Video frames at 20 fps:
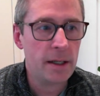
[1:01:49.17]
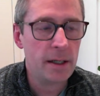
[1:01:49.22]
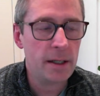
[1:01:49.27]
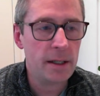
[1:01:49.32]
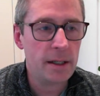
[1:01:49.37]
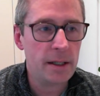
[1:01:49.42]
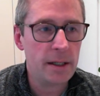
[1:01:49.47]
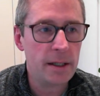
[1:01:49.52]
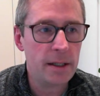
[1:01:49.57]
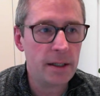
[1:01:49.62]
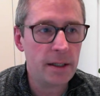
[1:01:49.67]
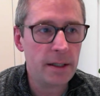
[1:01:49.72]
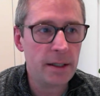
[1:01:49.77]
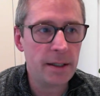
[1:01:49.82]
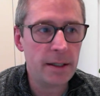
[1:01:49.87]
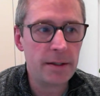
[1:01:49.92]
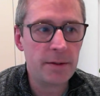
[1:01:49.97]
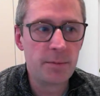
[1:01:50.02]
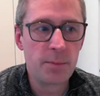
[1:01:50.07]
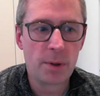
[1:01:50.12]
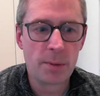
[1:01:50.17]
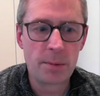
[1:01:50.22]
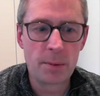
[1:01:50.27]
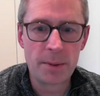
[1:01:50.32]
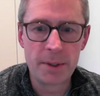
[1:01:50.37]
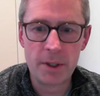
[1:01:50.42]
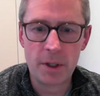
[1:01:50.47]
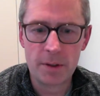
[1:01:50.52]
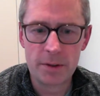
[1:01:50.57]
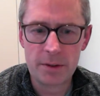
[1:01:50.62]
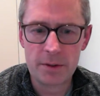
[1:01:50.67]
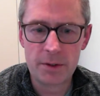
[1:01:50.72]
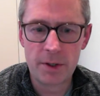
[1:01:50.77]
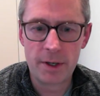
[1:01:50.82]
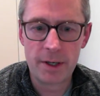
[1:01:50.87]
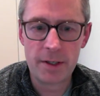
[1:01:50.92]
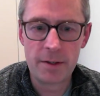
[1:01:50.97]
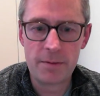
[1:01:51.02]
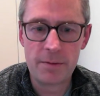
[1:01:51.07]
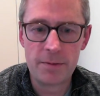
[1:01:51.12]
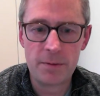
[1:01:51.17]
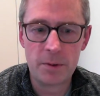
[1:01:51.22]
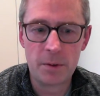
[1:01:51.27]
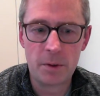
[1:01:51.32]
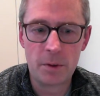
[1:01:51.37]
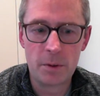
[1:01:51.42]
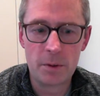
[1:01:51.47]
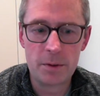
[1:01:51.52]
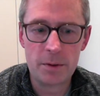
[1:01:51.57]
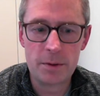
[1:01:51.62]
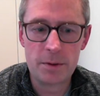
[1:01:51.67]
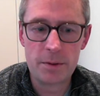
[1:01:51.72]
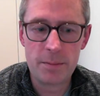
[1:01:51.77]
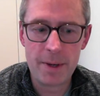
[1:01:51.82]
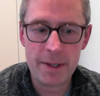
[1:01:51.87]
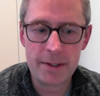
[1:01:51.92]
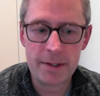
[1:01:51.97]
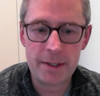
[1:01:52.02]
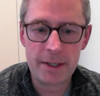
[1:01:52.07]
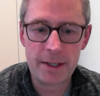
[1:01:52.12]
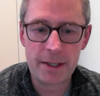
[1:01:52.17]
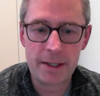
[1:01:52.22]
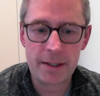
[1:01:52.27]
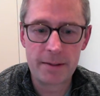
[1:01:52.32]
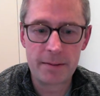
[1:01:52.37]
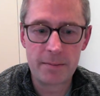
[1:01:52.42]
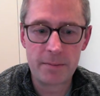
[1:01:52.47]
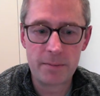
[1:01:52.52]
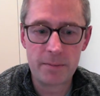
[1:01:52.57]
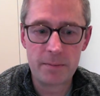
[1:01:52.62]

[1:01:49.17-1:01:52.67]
It's probably not designed for domestic